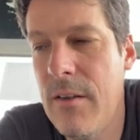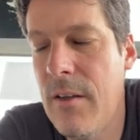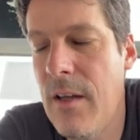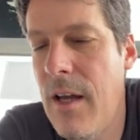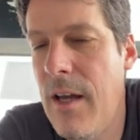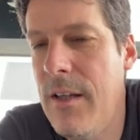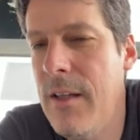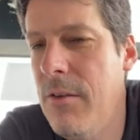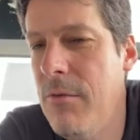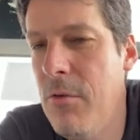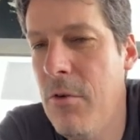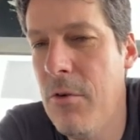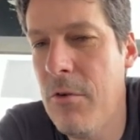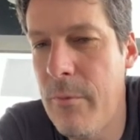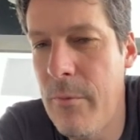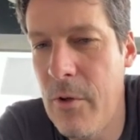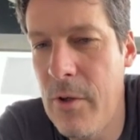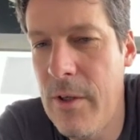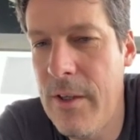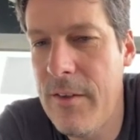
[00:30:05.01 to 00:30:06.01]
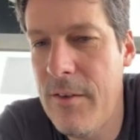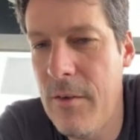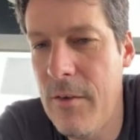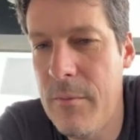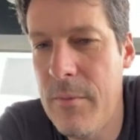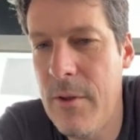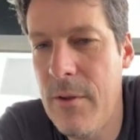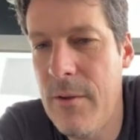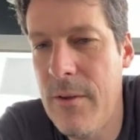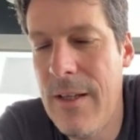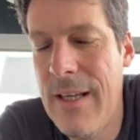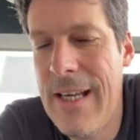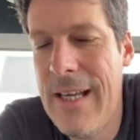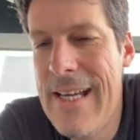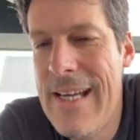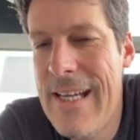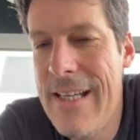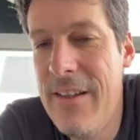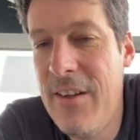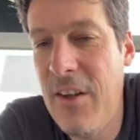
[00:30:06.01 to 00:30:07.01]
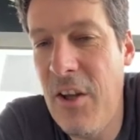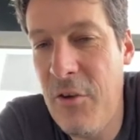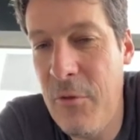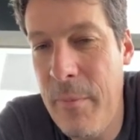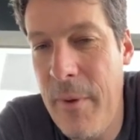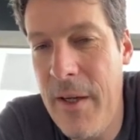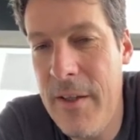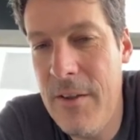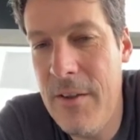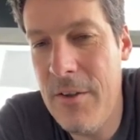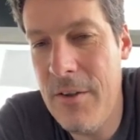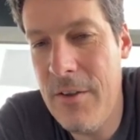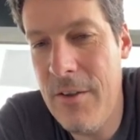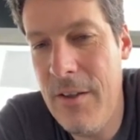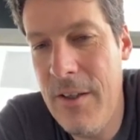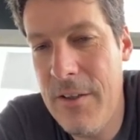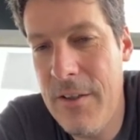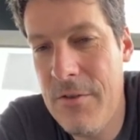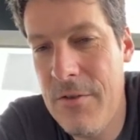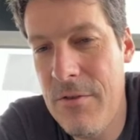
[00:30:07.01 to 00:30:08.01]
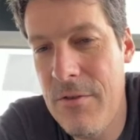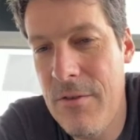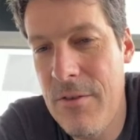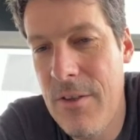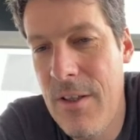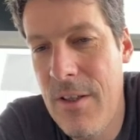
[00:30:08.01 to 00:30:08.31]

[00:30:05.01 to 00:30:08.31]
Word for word: I give you a small example in the spider collection,